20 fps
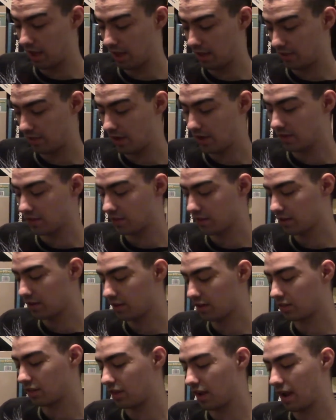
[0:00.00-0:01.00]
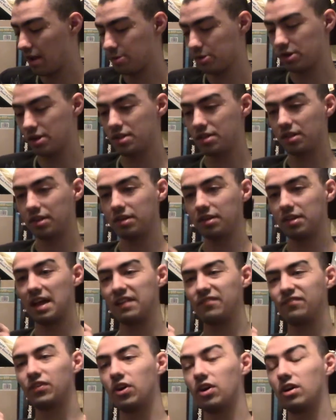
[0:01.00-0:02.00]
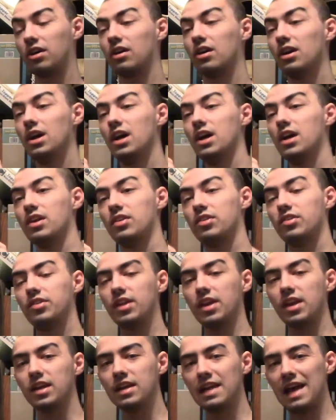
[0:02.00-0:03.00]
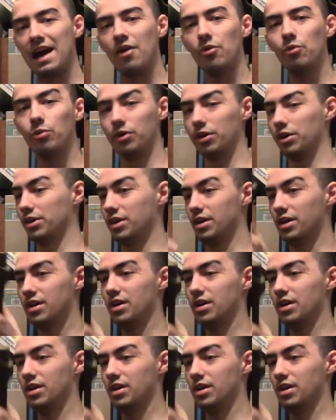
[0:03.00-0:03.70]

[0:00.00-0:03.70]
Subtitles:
saying something, because the hammer isn't that far sticking outward.